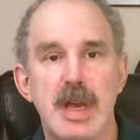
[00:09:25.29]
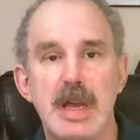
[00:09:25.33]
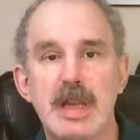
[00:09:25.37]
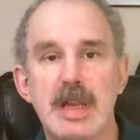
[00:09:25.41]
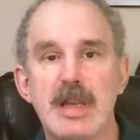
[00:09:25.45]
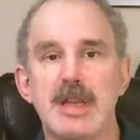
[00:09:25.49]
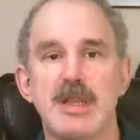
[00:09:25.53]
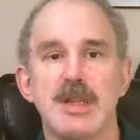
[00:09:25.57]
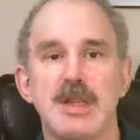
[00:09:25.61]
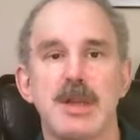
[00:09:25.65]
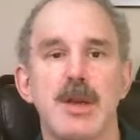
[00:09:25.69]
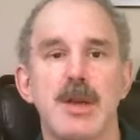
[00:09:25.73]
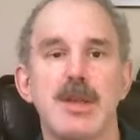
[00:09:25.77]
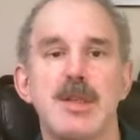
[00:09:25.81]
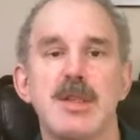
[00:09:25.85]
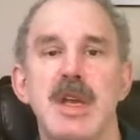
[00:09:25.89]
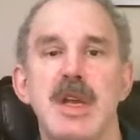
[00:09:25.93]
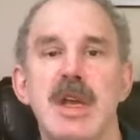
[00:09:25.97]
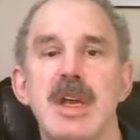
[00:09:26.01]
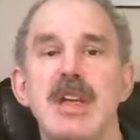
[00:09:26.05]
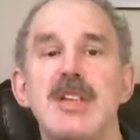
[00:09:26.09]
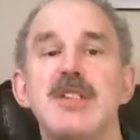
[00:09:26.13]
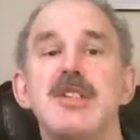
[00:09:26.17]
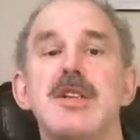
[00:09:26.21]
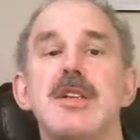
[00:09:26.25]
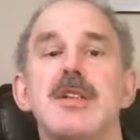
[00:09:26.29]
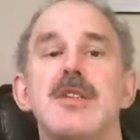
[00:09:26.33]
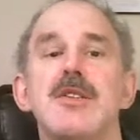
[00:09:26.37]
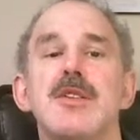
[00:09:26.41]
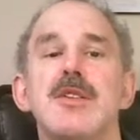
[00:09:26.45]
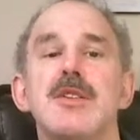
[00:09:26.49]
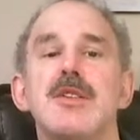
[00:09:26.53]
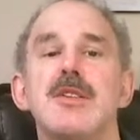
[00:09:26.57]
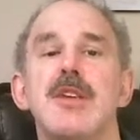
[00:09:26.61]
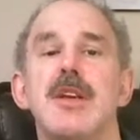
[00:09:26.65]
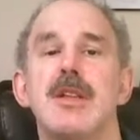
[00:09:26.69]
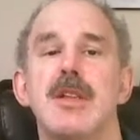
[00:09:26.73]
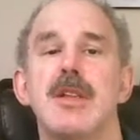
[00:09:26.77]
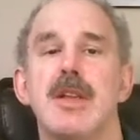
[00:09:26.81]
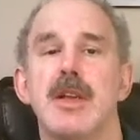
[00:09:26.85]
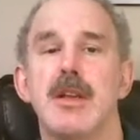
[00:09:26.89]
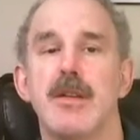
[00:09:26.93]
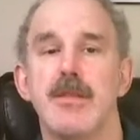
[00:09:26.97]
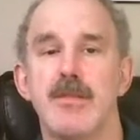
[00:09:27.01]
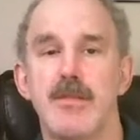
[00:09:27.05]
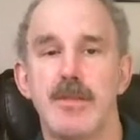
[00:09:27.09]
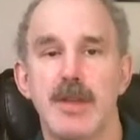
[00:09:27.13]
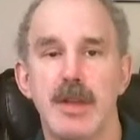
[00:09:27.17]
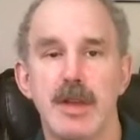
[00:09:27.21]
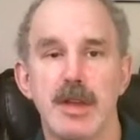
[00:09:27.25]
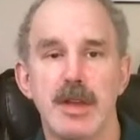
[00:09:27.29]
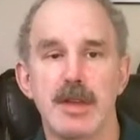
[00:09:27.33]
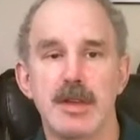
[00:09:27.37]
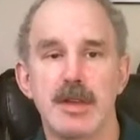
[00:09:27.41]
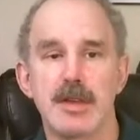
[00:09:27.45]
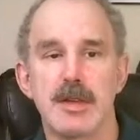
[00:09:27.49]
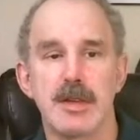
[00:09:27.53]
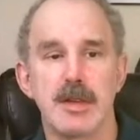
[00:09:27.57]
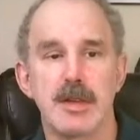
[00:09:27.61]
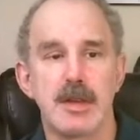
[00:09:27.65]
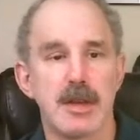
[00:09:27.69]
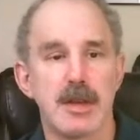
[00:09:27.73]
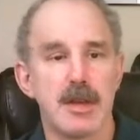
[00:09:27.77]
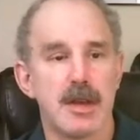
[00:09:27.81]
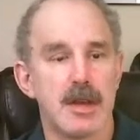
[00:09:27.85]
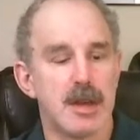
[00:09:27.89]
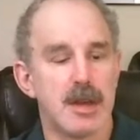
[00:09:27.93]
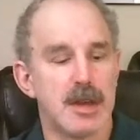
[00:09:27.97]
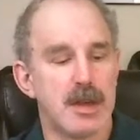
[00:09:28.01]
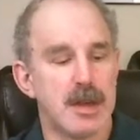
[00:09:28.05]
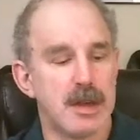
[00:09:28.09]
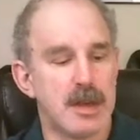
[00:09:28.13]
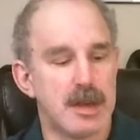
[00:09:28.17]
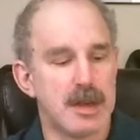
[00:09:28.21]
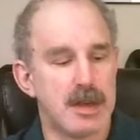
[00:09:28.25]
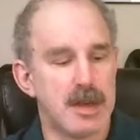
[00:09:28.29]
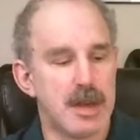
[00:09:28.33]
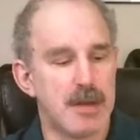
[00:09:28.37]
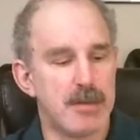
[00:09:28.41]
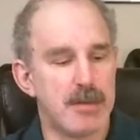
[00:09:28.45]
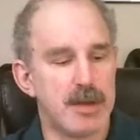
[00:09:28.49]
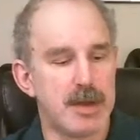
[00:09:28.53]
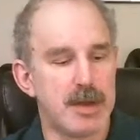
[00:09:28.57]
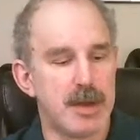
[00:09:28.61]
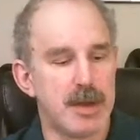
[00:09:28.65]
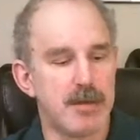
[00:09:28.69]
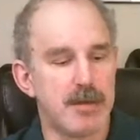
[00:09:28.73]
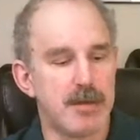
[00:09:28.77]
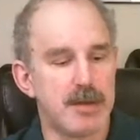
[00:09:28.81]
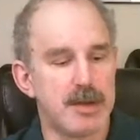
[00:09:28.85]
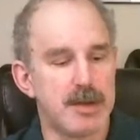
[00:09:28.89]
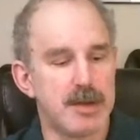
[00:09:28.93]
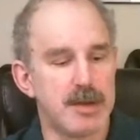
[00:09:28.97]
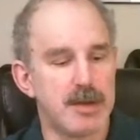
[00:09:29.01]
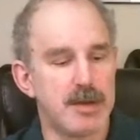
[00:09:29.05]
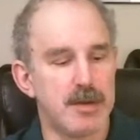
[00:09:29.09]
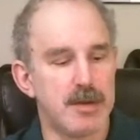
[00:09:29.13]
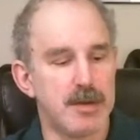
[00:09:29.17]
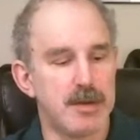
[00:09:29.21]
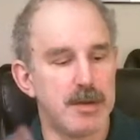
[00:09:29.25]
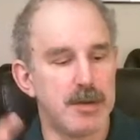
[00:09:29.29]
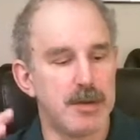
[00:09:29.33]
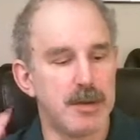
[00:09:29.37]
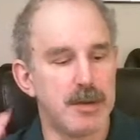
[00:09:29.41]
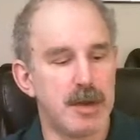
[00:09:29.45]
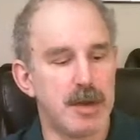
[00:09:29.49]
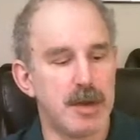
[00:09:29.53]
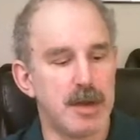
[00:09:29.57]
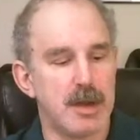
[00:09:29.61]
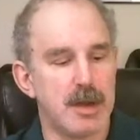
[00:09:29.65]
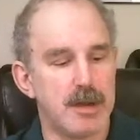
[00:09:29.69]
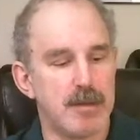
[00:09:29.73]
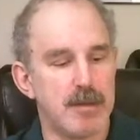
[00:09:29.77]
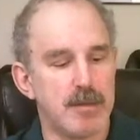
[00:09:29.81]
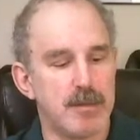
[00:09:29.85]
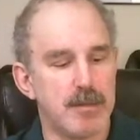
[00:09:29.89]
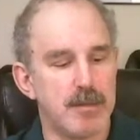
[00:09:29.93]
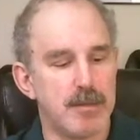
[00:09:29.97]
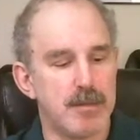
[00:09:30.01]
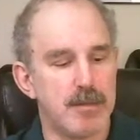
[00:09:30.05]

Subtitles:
that dissociation, or shutdown feelings, not being able to